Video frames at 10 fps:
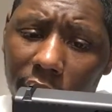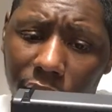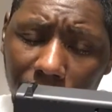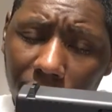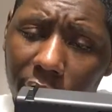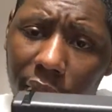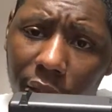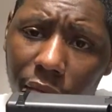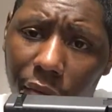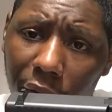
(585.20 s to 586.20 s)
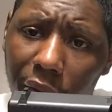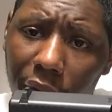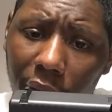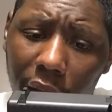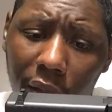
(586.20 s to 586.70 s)
very, very
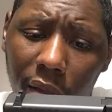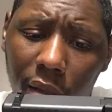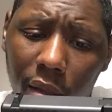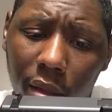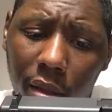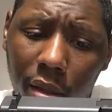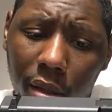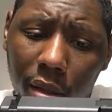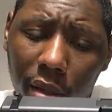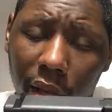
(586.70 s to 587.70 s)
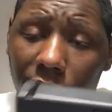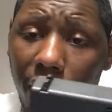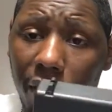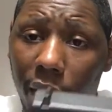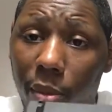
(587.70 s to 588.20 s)
thin. Not
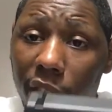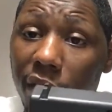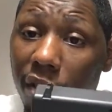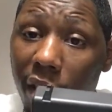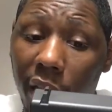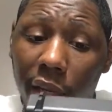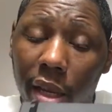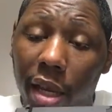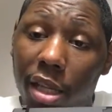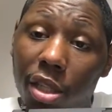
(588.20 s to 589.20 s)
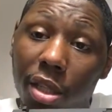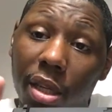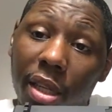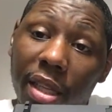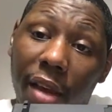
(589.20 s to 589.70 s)
very thin, but she's thin, and she
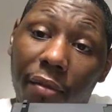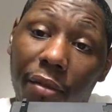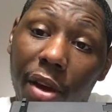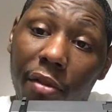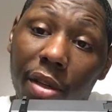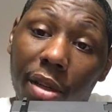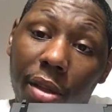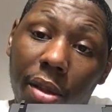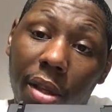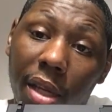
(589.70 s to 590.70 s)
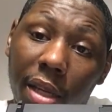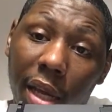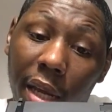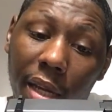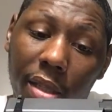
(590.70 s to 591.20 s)
does have very thin
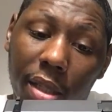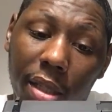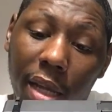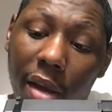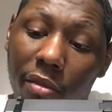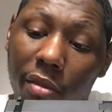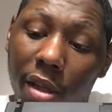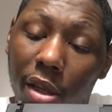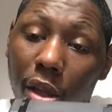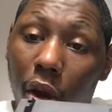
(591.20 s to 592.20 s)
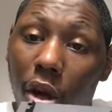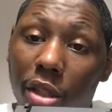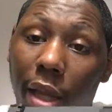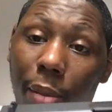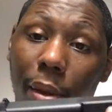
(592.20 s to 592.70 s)
hands. It's not really
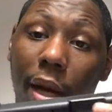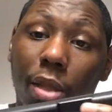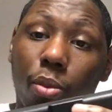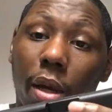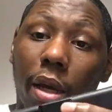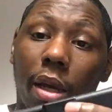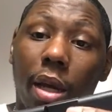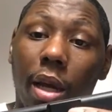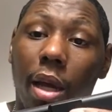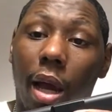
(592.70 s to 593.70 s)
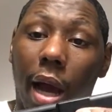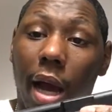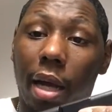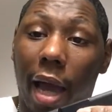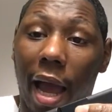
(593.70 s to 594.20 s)
large like mine where
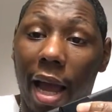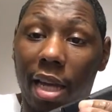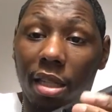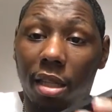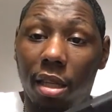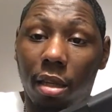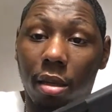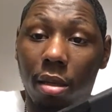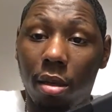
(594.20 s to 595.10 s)
I could actually